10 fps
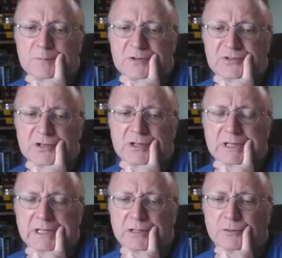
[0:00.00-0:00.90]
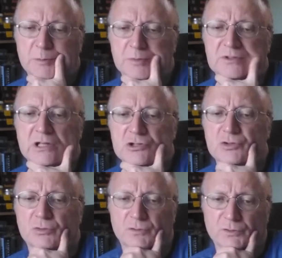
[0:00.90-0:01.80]
certainly a lot of
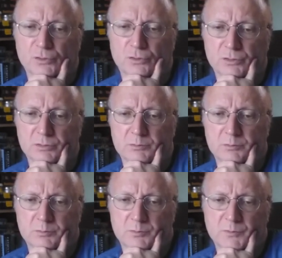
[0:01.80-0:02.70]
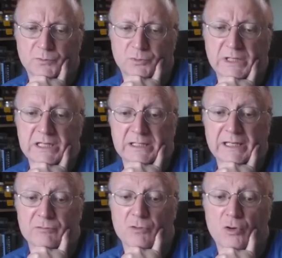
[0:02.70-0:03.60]
potential for getting
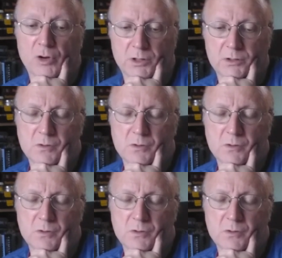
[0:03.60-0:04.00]
it wrong.